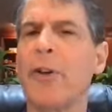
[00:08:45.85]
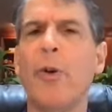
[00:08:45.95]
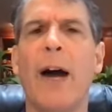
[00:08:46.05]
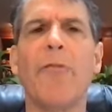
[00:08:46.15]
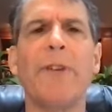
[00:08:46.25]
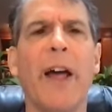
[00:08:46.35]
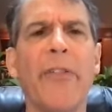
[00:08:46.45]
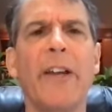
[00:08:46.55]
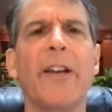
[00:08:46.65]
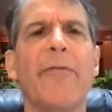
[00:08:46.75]
You have
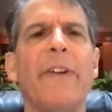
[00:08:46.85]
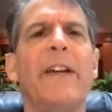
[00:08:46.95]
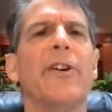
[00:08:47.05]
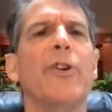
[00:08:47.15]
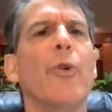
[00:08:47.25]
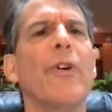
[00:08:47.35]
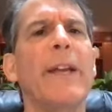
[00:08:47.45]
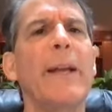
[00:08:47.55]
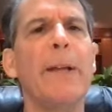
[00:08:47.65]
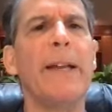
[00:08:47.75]
nothing to fear. You are
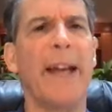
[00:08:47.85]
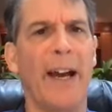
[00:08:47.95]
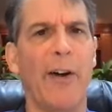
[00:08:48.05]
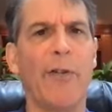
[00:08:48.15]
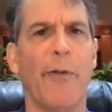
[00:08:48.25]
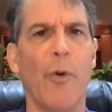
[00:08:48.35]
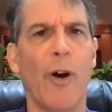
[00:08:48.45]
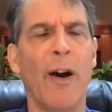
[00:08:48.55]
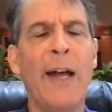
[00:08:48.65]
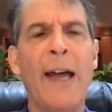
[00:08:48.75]
deeply cared
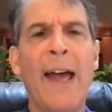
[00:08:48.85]
for.